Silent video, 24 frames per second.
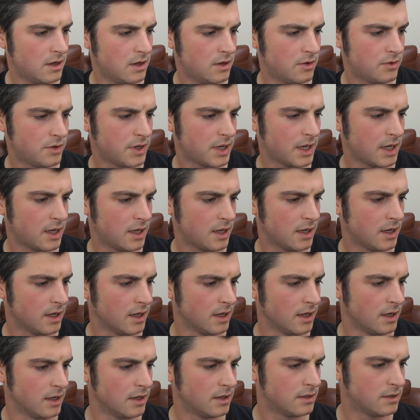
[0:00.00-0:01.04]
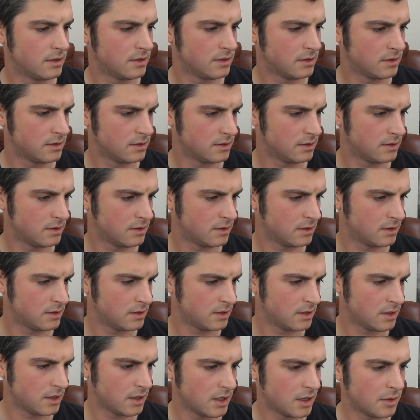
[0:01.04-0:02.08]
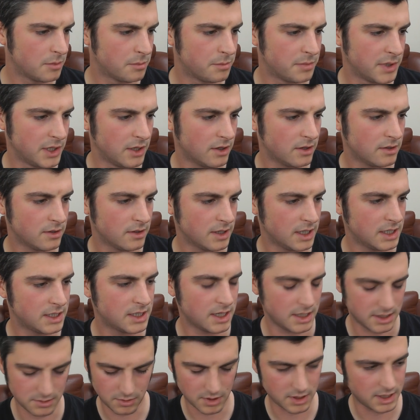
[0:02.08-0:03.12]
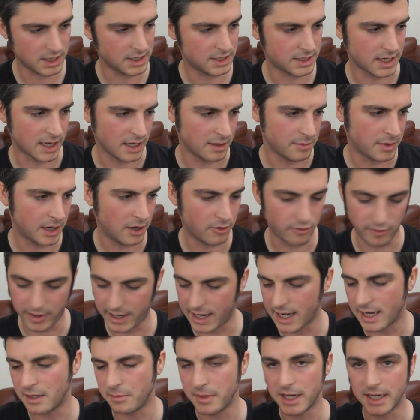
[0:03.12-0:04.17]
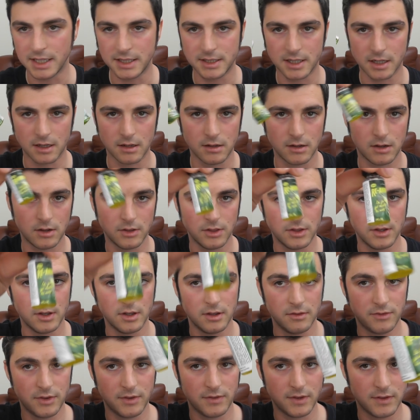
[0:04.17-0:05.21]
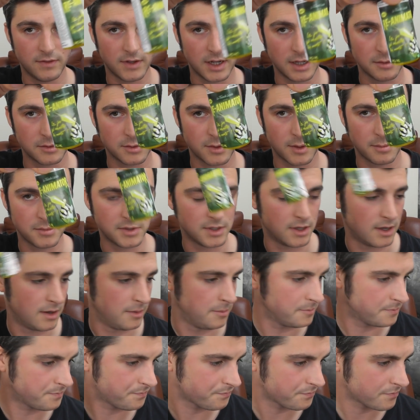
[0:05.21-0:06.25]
Okay. Beyond, this is what they say about Re-Animator on the Vivid Vapes website.